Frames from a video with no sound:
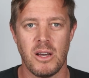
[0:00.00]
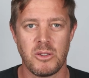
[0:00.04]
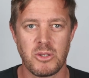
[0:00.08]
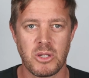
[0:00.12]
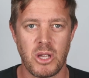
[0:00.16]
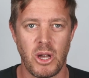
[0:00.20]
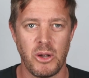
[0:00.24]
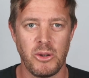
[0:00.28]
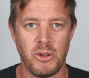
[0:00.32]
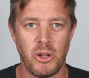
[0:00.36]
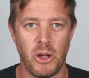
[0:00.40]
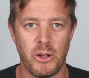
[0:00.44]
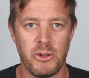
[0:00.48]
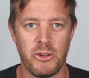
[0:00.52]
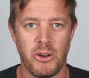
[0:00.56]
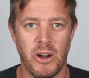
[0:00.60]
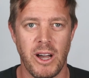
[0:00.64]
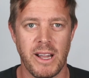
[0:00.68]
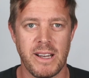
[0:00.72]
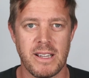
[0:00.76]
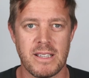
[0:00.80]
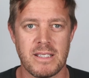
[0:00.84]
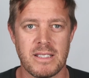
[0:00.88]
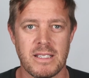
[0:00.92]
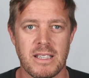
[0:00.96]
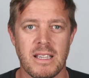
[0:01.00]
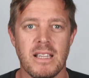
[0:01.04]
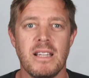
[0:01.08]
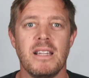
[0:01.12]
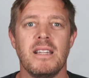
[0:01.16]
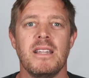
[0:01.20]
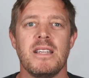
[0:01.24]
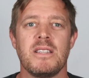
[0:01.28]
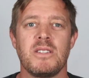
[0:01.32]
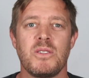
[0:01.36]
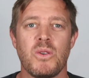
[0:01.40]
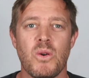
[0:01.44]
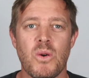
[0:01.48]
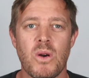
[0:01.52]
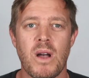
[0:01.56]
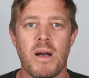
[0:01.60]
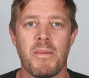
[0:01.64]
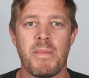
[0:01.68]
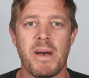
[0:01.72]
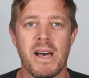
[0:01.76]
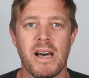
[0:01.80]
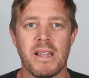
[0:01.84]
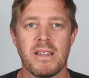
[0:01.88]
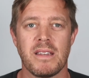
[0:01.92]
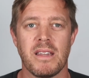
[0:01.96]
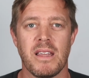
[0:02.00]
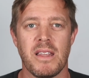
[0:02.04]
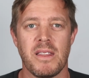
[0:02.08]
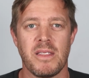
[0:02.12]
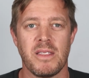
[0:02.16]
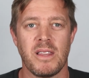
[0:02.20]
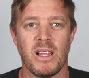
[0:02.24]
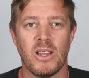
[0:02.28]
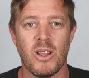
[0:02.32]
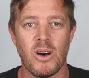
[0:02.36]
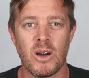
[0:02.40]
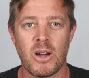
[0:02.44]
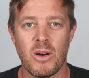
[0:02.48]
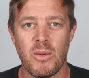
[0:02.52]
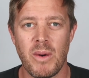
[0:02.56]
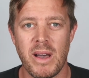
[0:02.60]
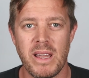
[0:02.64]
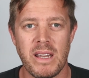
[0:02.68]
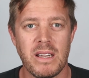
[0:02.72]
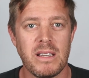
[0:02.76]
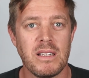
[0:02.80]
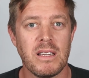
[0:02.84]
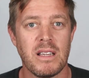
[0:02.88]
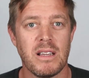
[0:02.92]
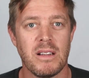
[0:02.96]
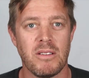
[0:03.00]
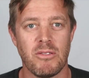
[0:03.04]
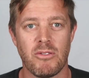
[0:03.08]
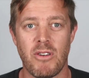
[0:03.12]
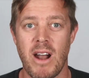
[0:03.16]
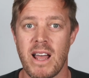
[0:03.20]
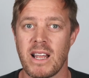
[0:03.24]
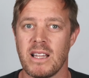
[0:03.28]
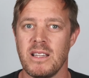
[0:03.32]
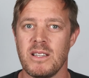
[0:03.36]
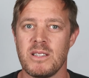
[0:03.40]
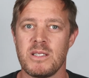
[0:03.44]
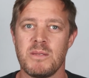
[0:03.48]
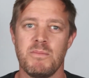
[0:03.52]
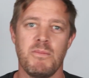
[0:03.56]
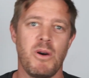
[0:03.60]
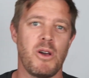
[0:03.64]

How's it going, Lone Riders? Let's talk about the long-awaited Rackless